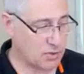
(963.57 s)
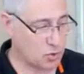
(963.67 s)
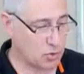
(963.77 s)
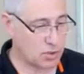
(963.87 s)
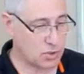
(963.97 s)
the
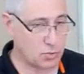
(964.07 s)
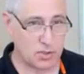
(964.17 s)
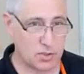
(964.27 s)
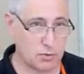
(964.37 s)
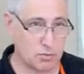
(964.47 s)
shortest
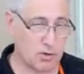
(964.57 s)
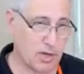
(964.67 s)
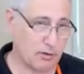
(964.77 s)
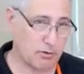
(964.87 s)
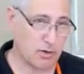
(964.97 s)
one to about
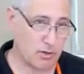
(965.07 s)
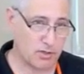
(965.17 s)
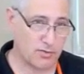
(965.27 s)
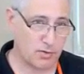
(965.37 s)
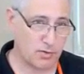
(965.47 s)

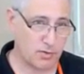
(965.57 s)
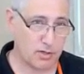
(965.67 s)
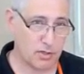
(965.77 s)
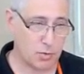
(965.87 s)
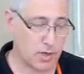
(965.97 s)
$100 for the
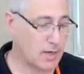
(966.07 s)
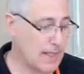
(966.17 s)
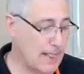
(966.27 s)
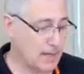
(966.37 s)
longest one,